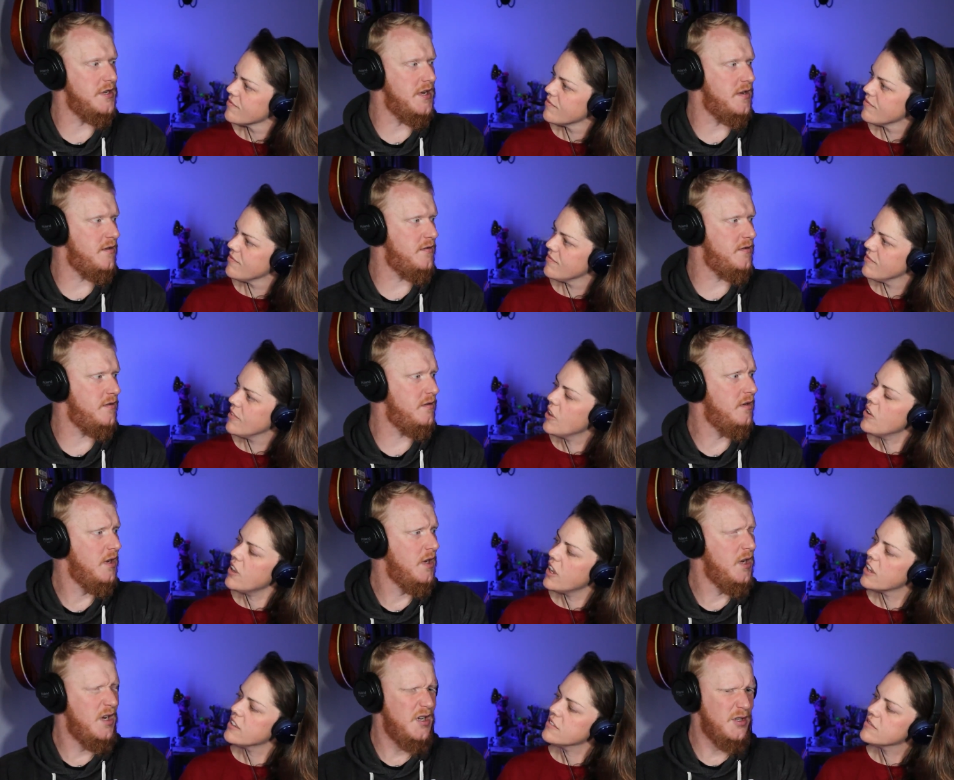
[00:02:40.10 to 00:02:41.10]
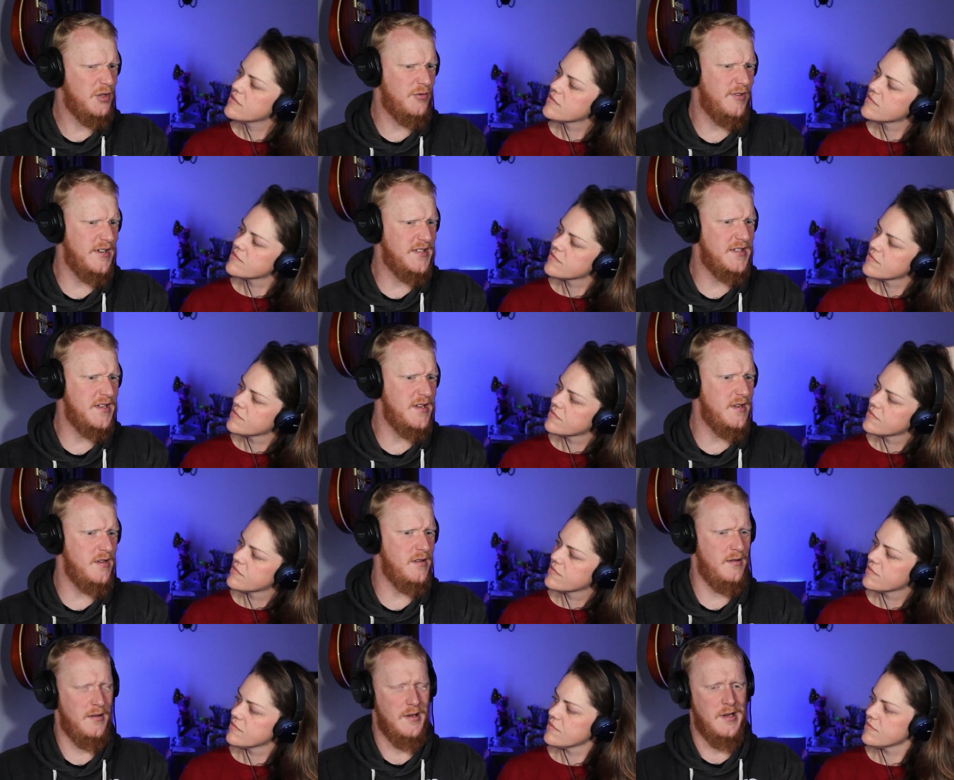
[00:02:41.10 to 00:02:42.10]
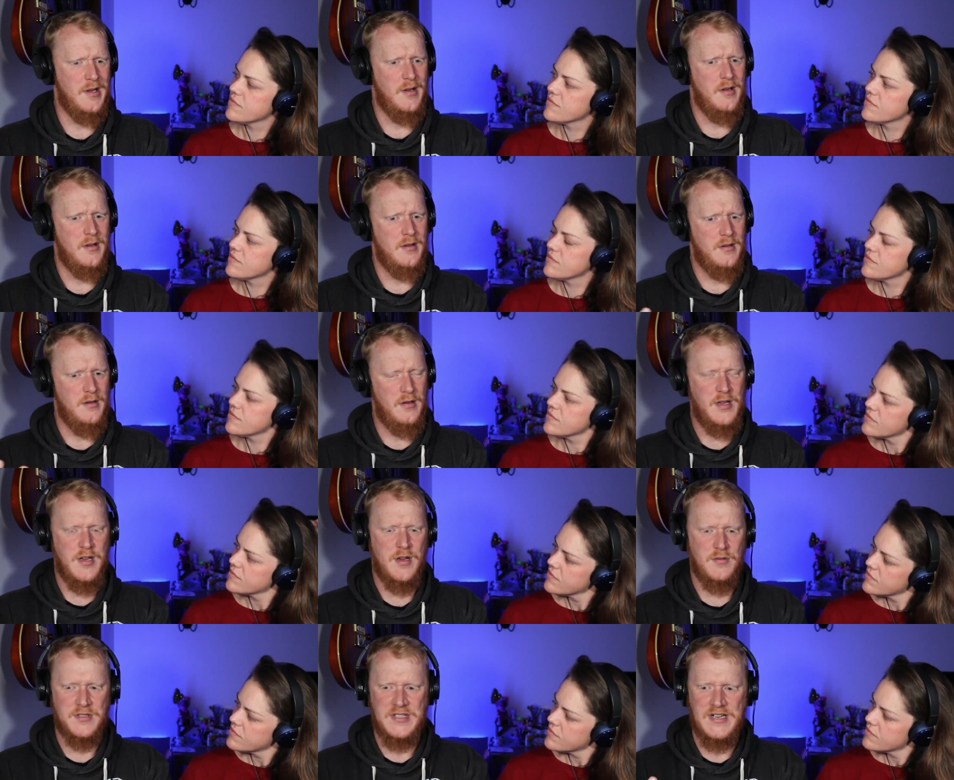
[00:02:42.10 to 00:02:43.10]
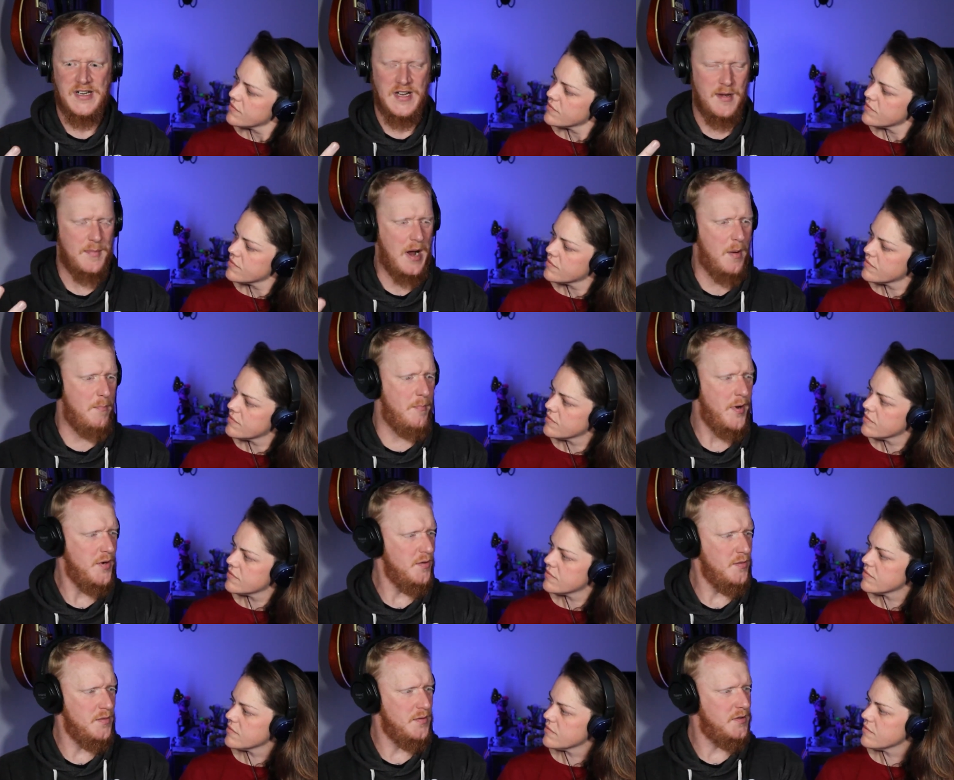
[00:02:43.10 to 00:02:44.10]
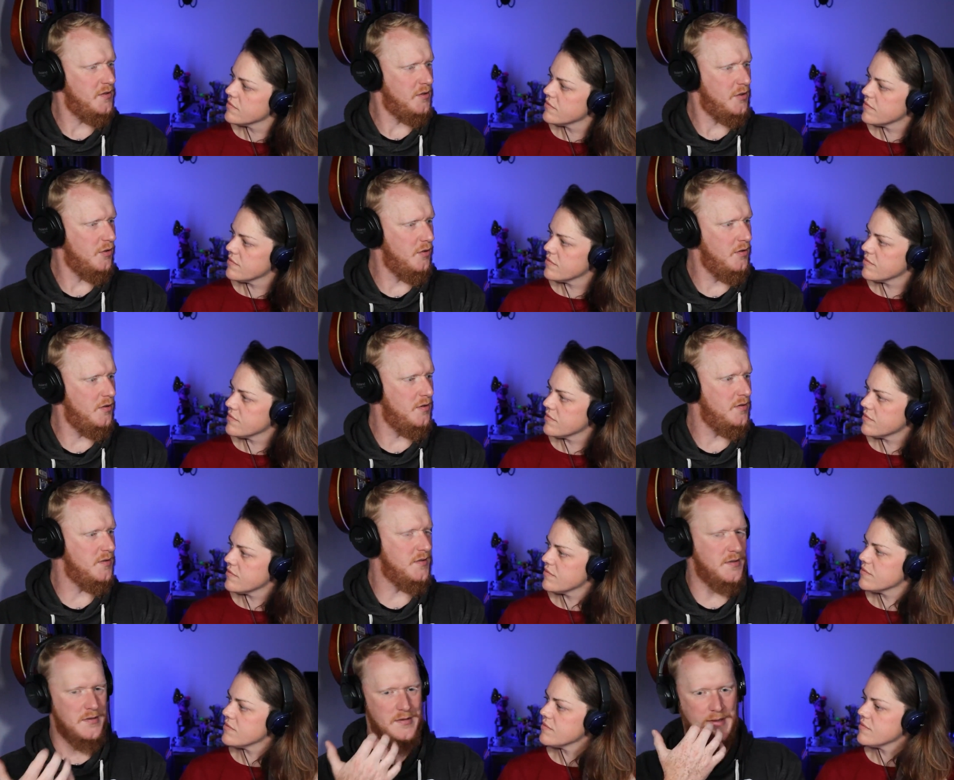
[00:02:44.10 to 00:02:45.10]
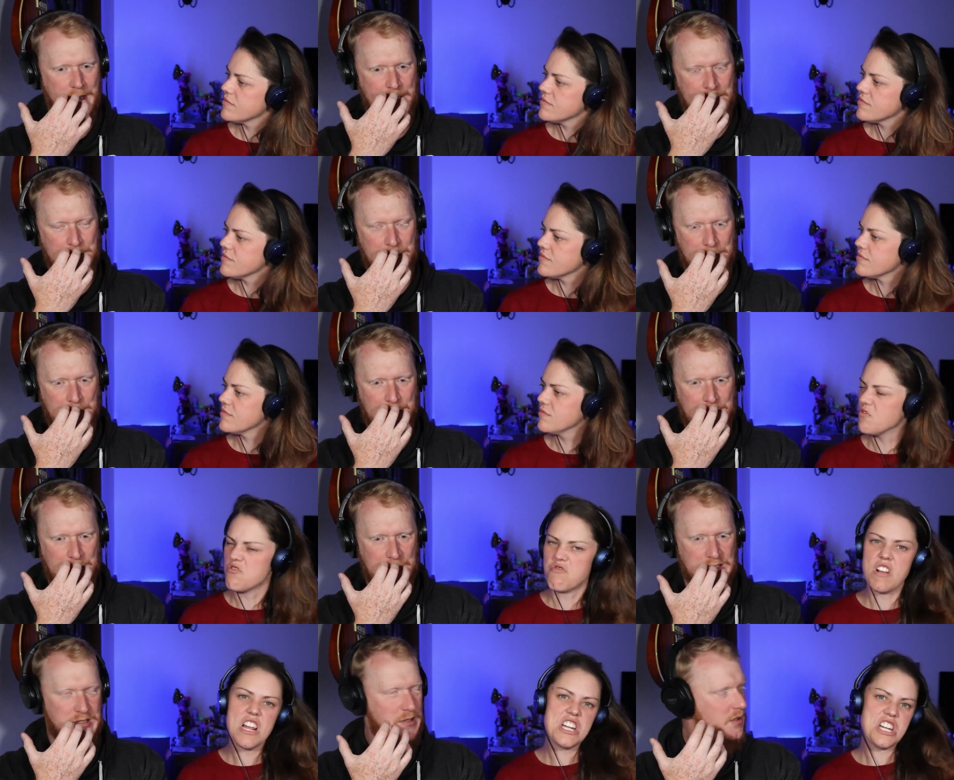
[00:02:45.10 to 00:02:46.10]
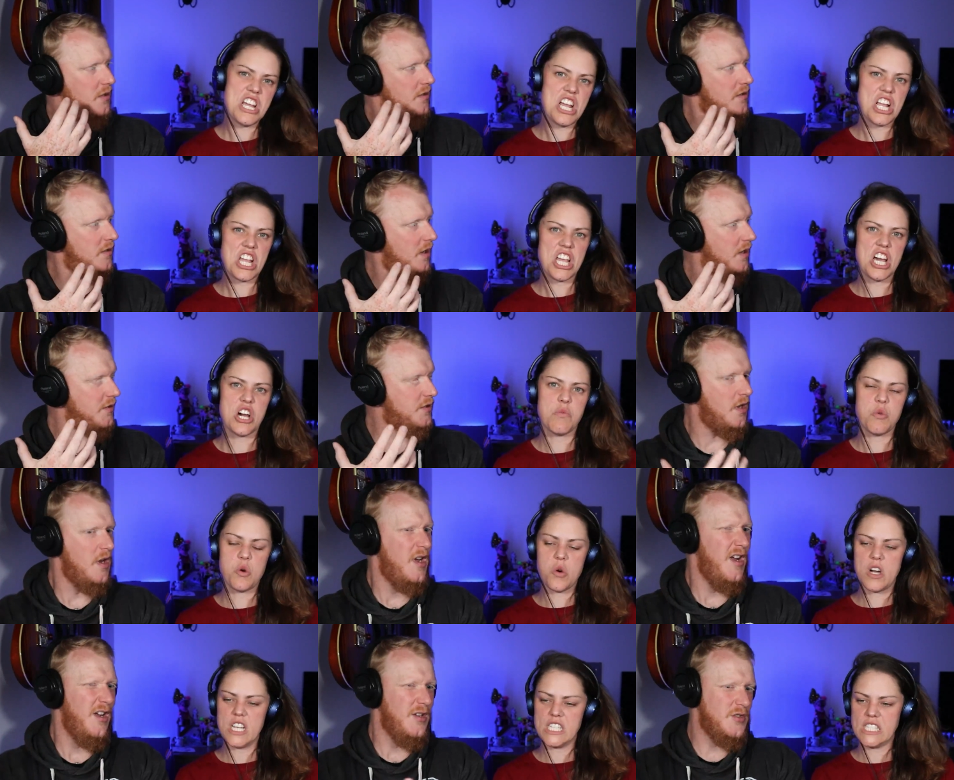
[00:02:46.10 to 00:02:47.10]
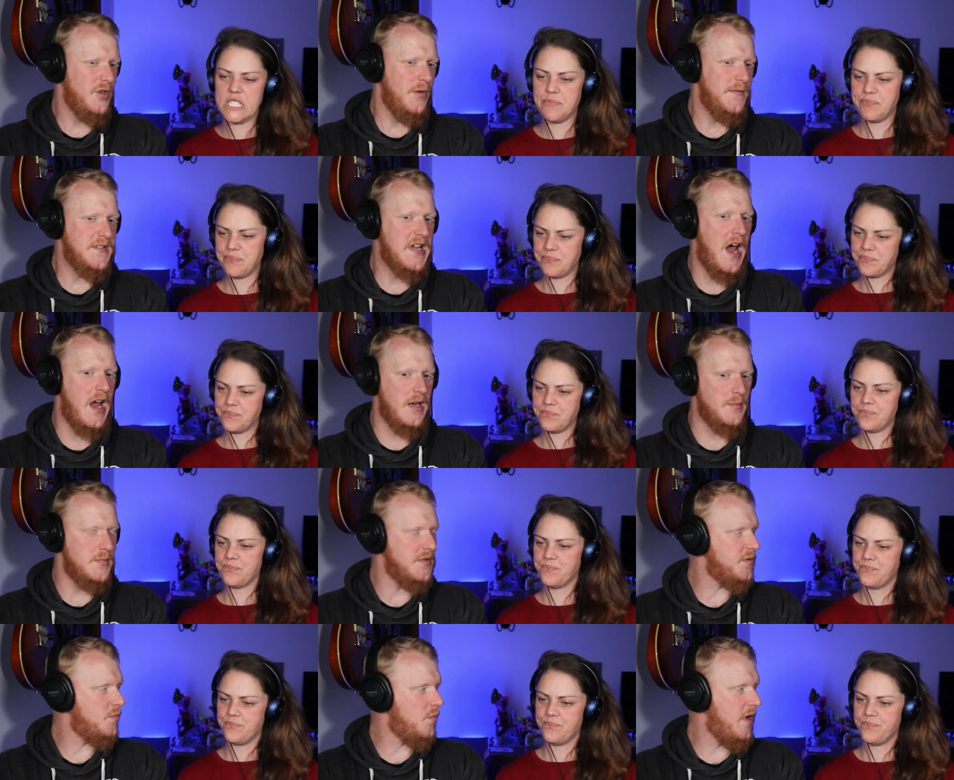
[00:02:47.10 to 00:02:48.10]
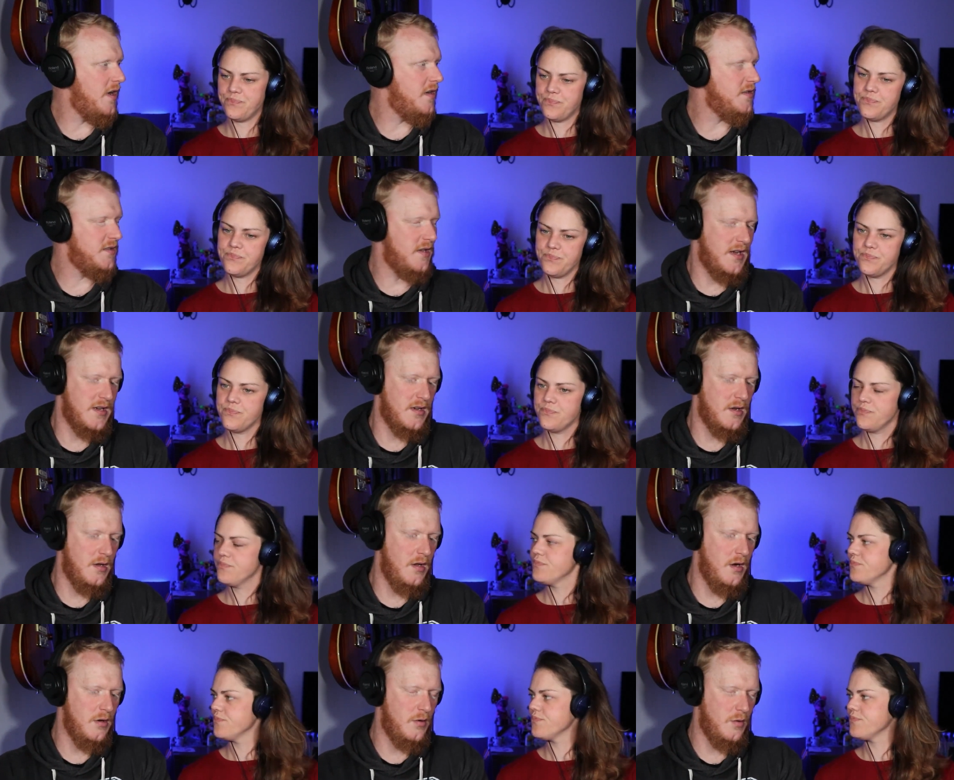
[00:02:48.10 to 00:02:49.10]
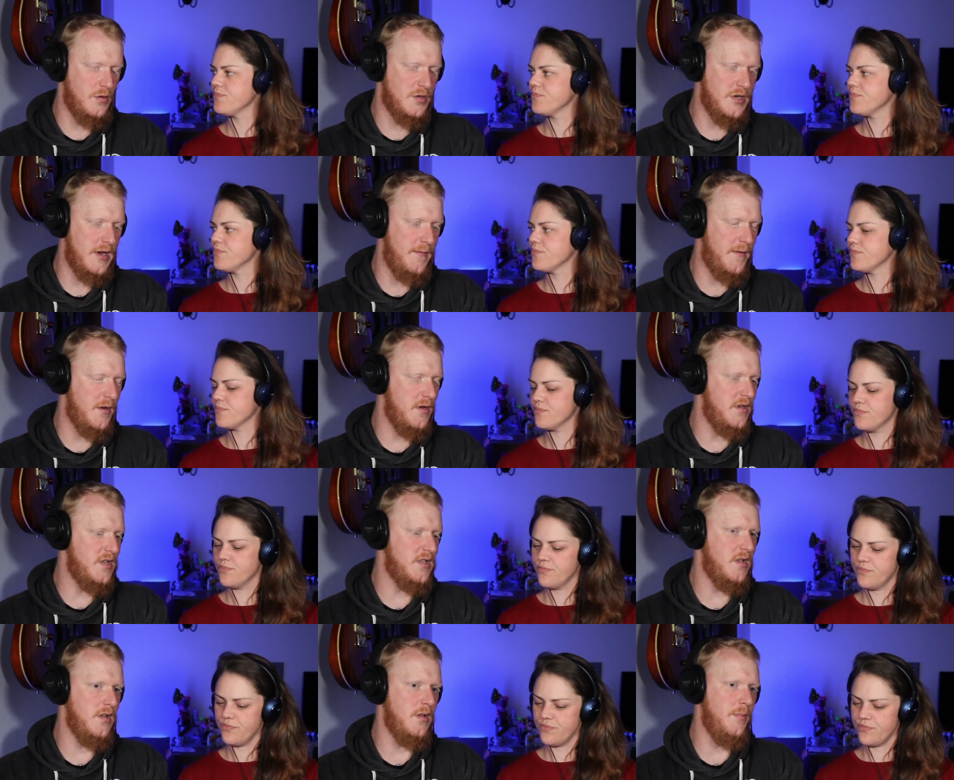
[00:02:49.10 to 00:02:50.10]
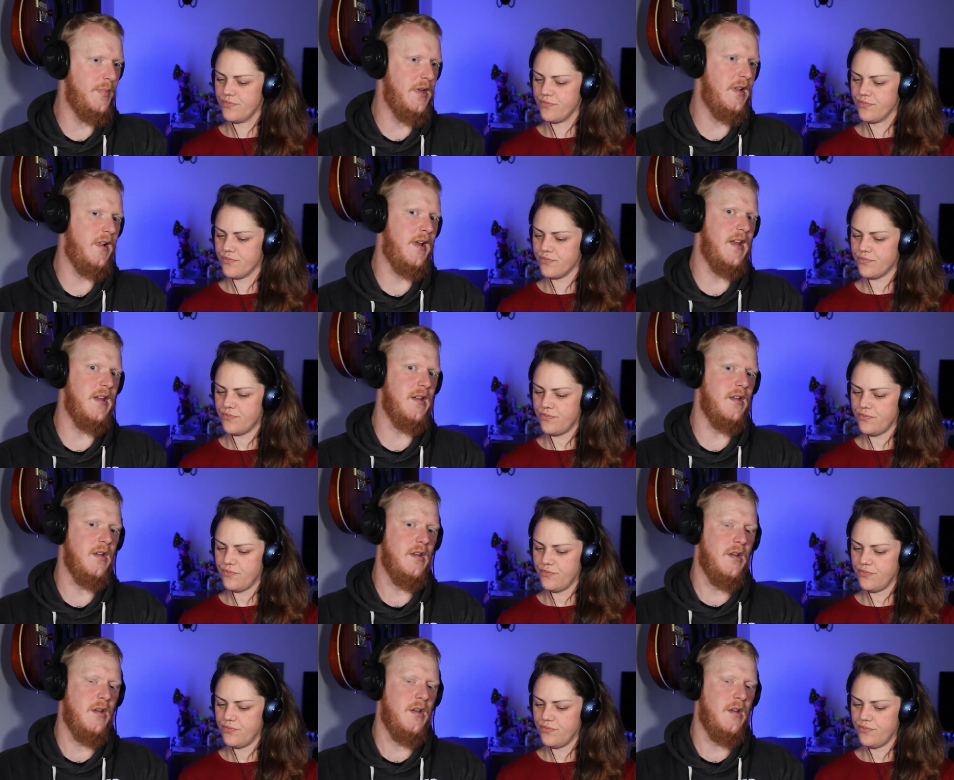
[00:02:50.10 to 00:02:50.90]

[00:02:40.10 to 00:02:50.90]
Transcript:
Speaker 1: you know, the okay. grittier, you know, singing about booze and guns and like
Speaker 2: redneck cowboy
Speaker 1: tough times. Whereas like a lot of country I've heard is a little bit like